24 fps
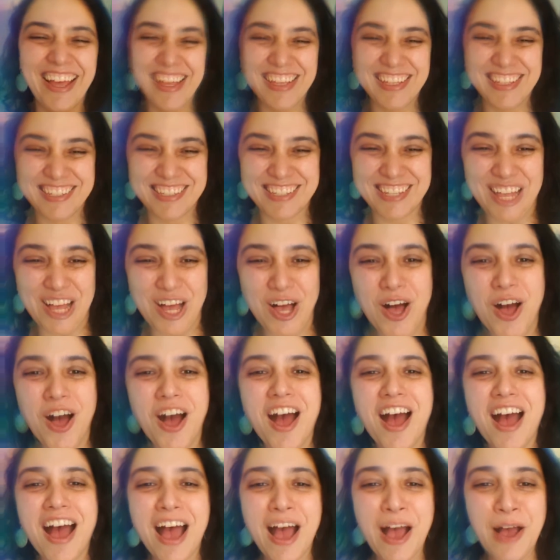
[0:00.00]
So
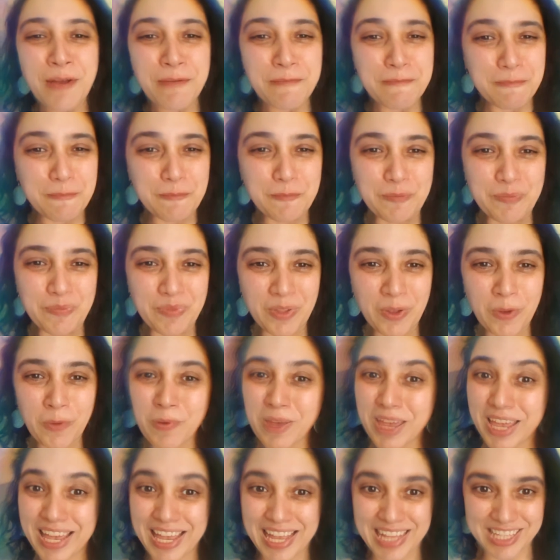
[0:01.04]

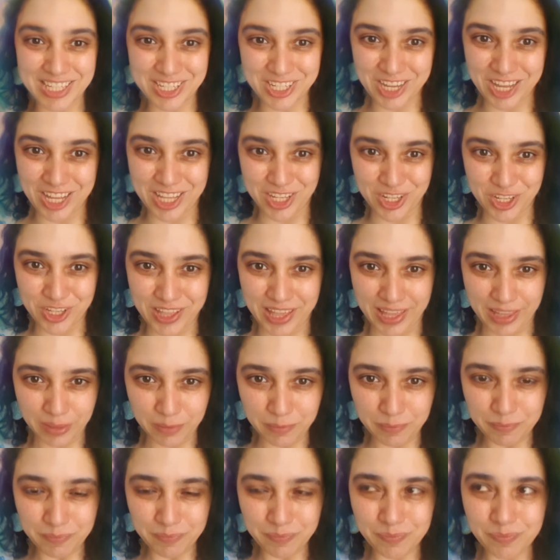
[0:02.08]
we can change that.
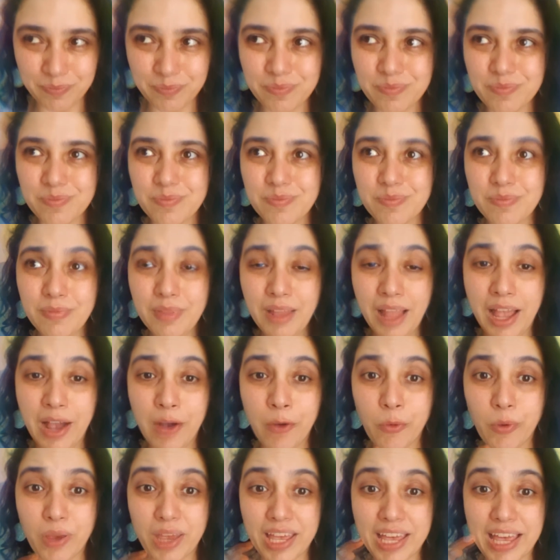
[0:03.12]

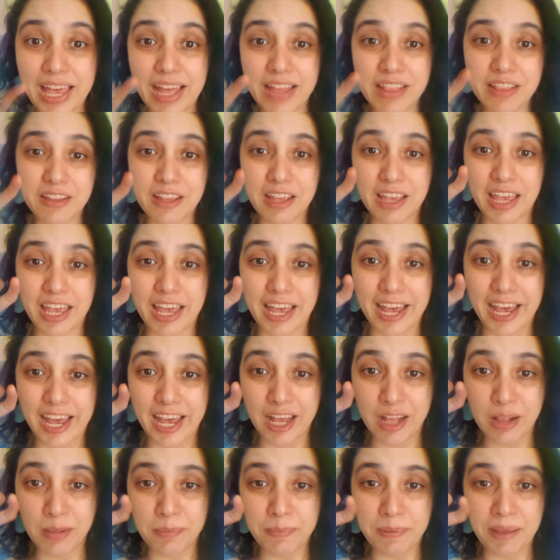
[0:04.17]
And we can
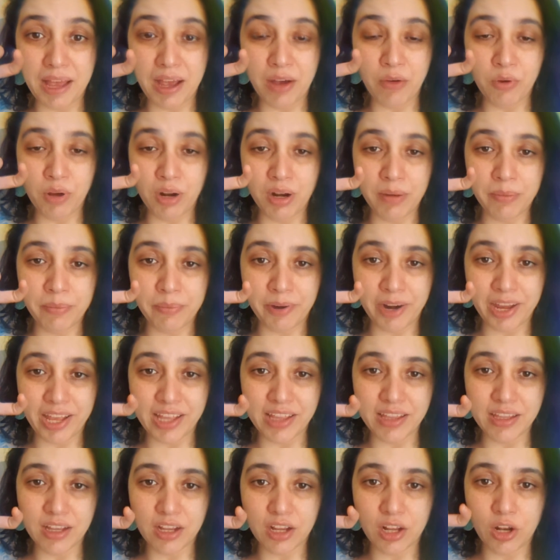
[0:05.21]
help our
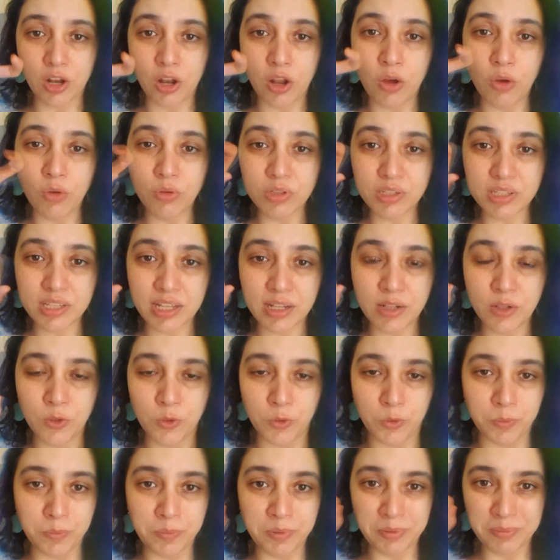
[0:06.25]
brain close the
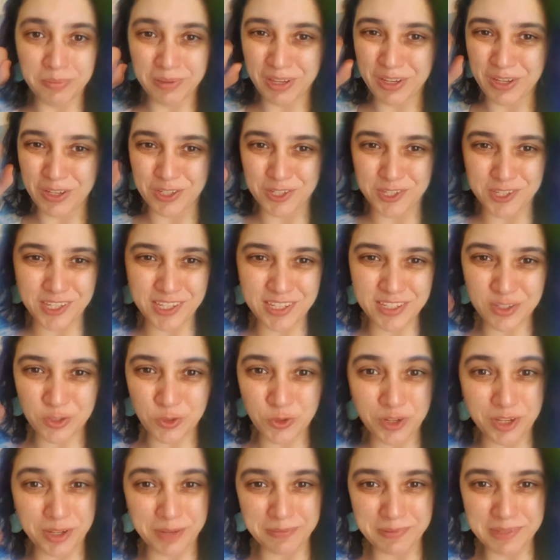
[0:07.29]
loop, because these
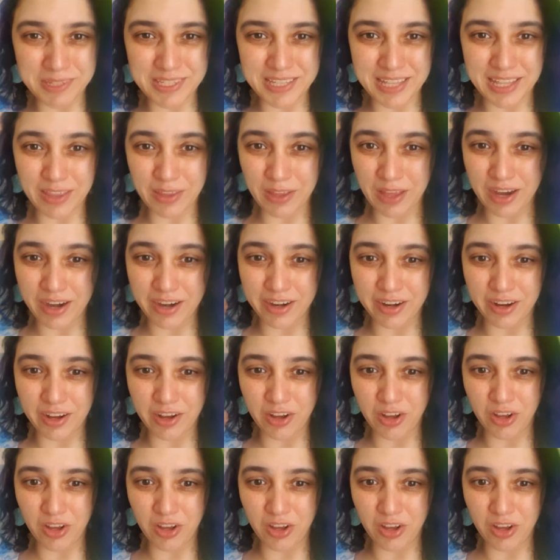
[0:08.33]
dreams that are